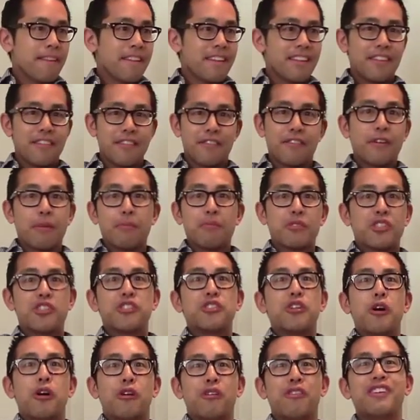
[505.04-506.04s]
from
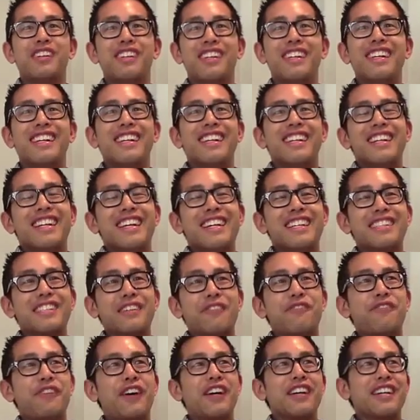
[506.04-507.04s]
snow. It's a
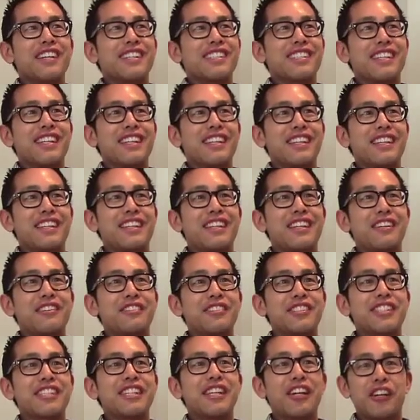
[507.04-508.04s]
fungus that you
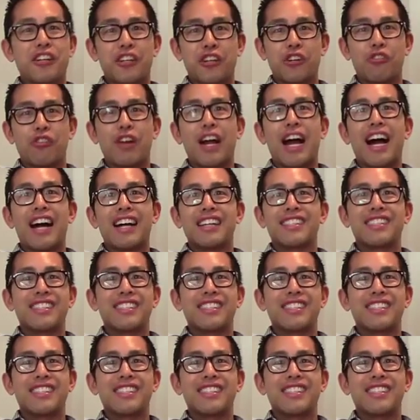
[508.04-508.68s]
see on grass.